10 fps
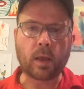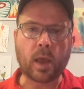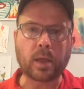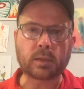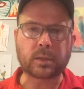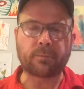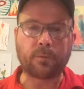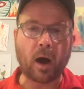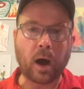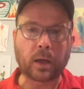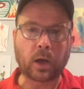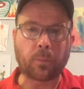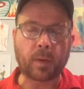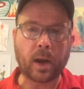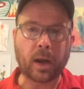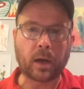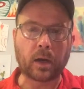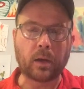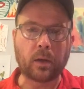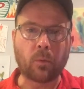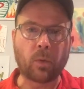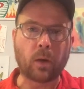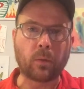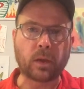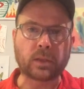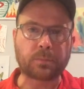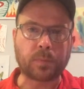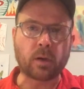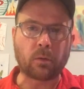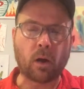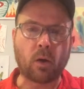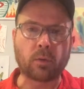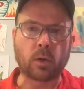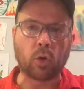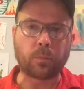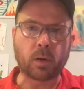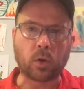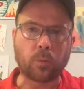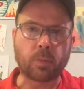hazy fog up here where we spin around, looping